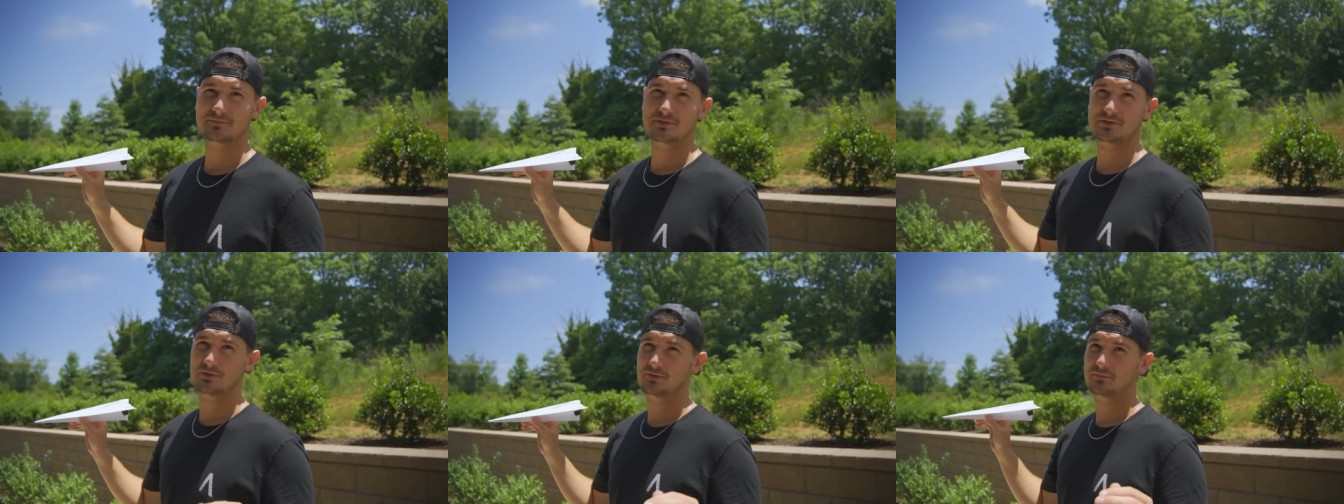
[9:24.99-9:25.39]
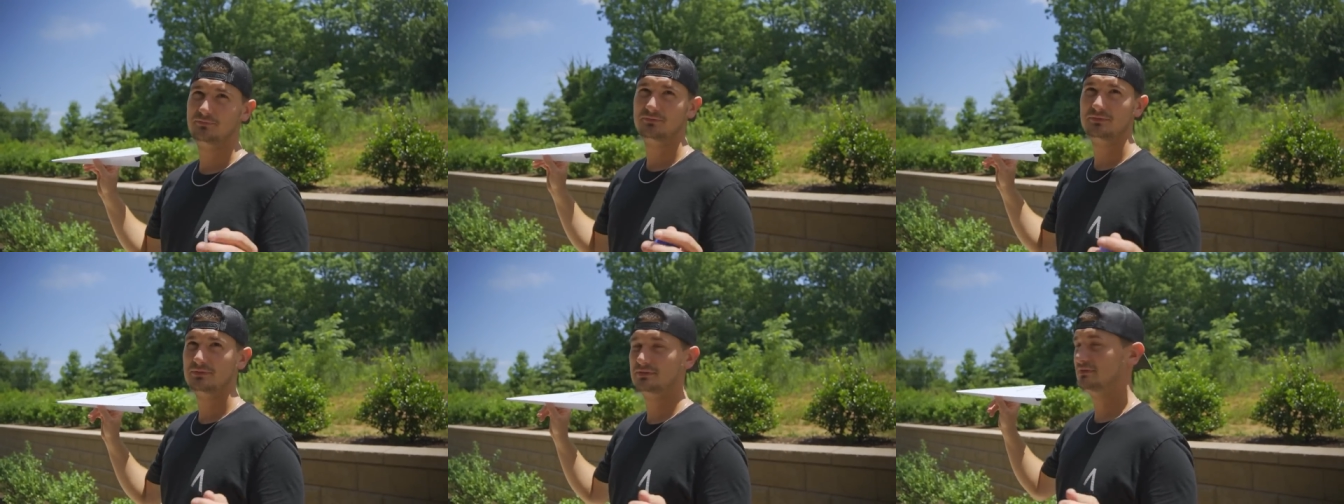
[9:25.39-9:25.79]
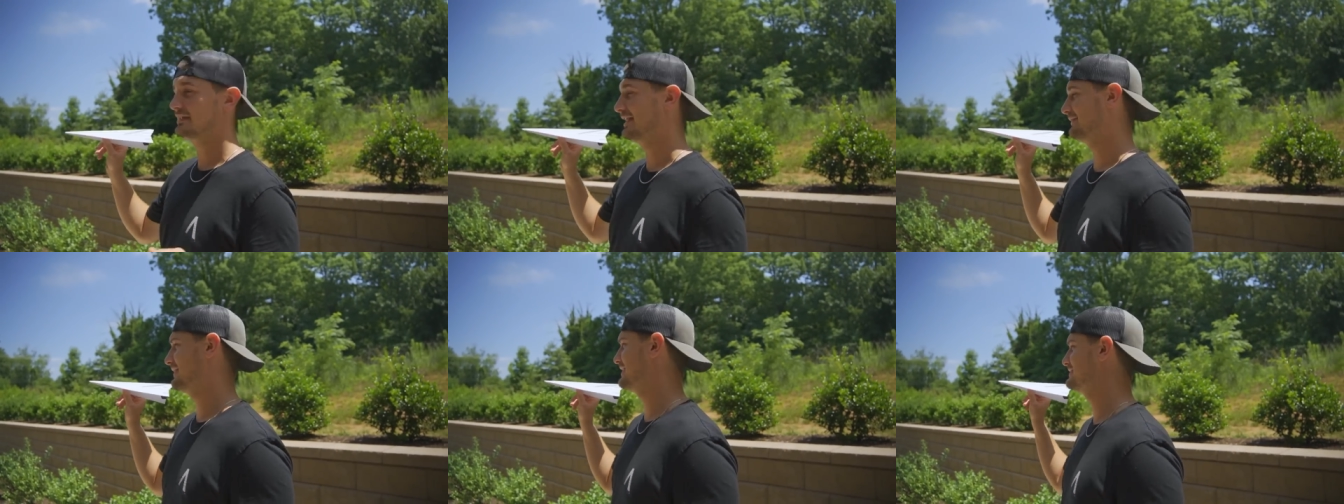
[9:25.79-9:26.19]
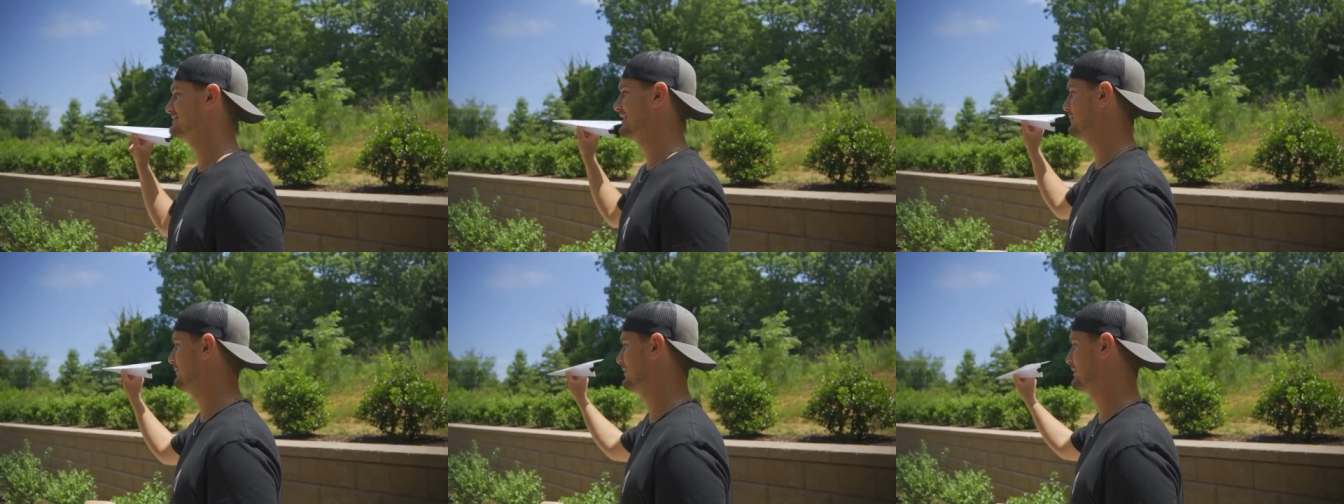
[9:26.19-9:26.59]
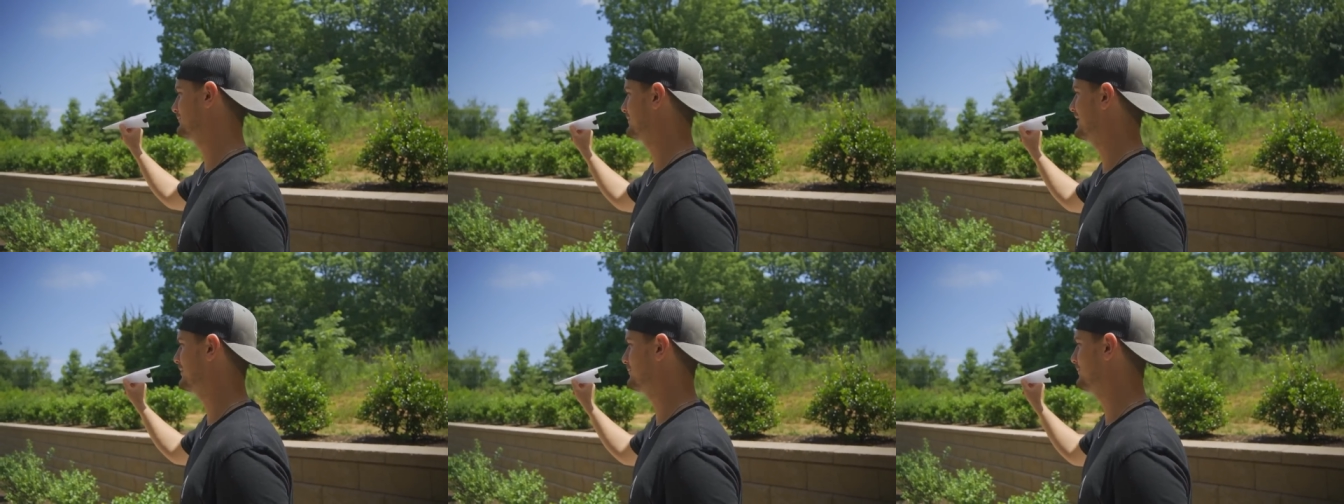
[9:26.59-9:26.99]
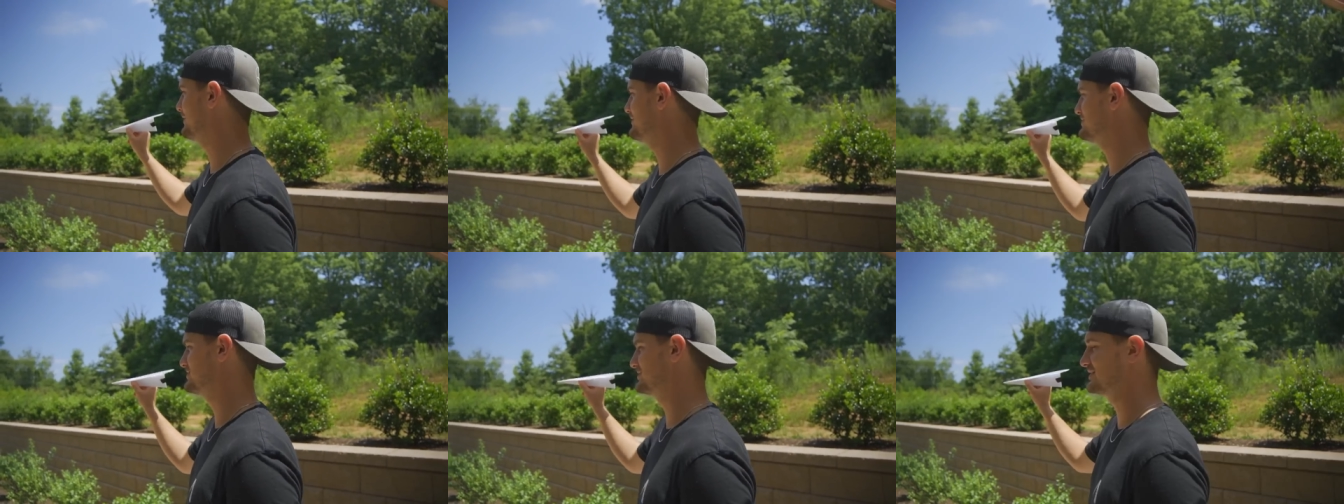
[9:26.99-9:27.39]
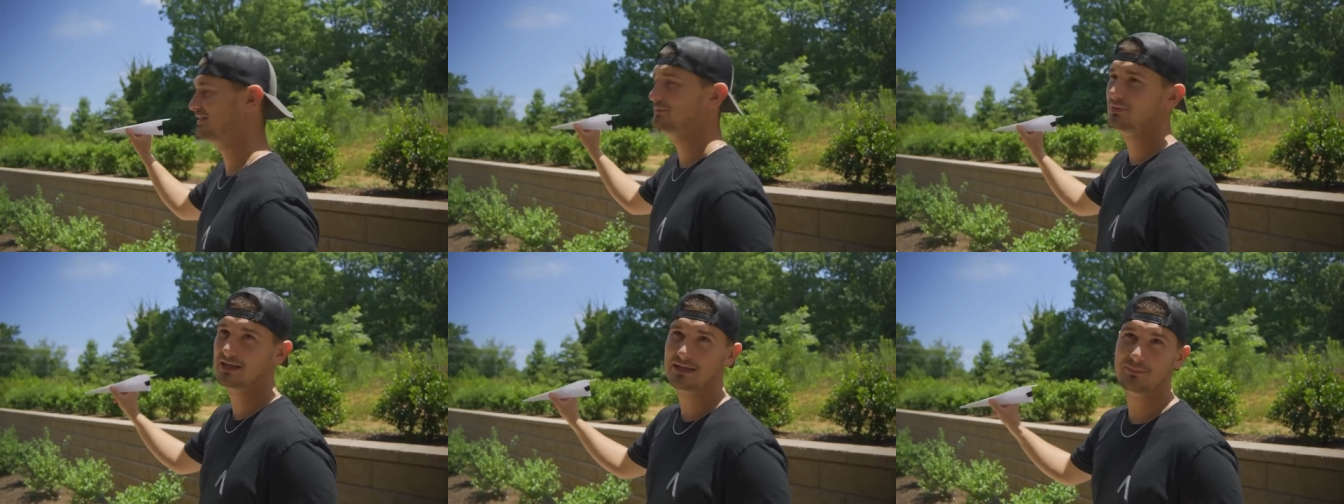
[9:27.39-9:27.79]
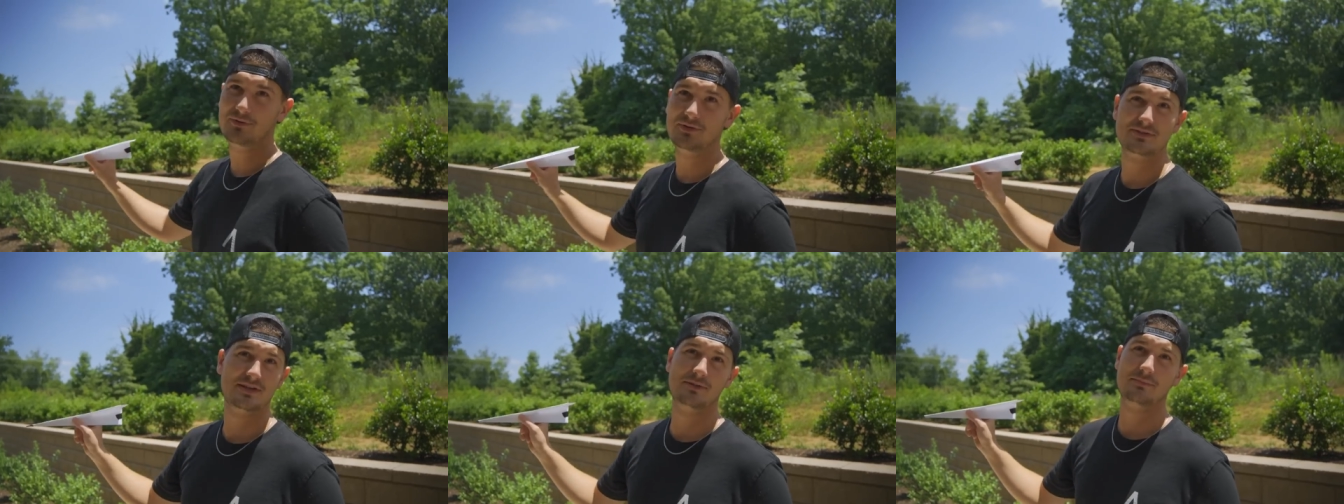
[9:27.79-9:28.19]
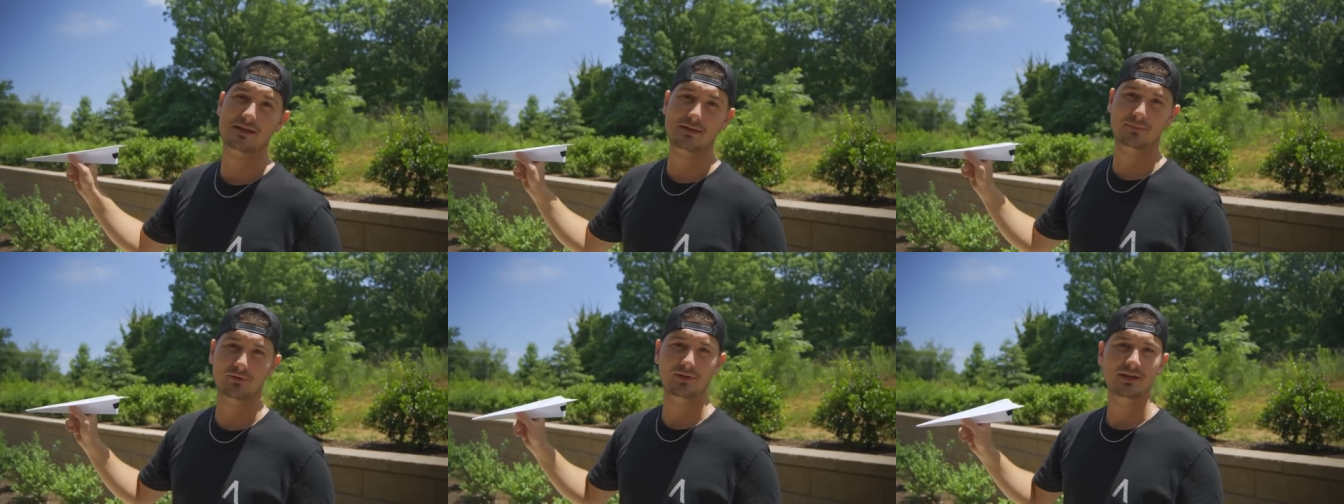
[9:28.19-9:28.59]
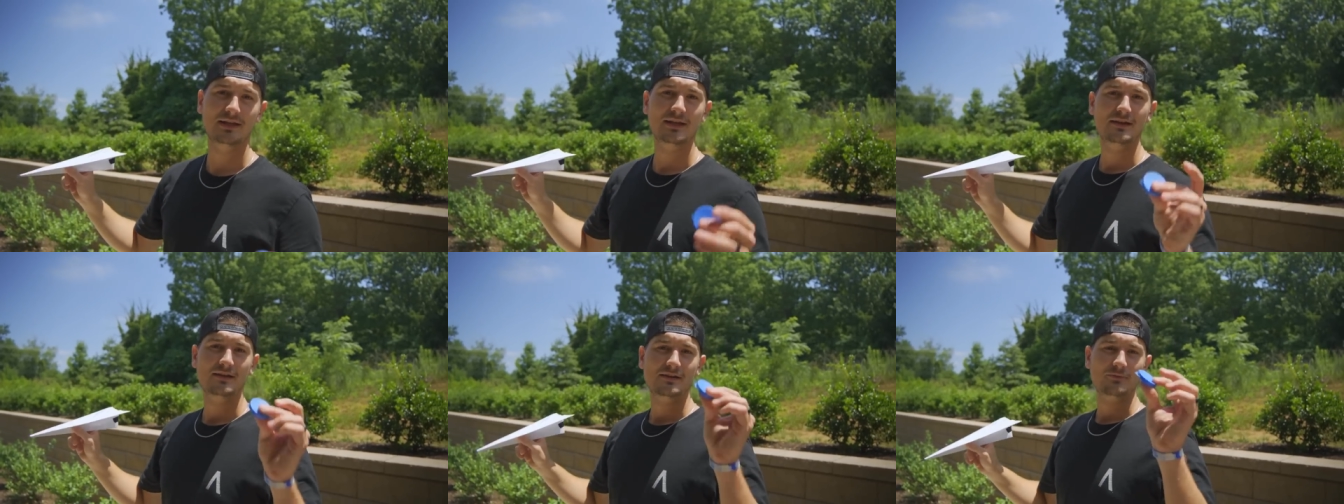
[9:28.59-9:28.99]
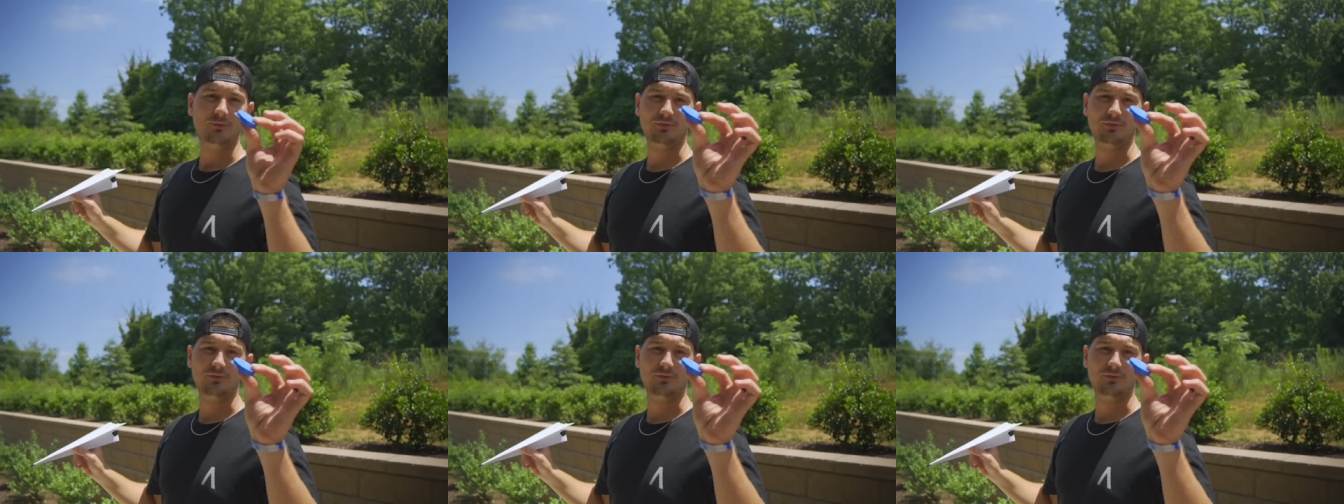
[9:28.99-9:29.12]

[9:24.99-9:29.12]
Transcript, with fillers: Yeah. So if I set one in round one that's just unbeatable, it's unbeatable. Oh, gotcha.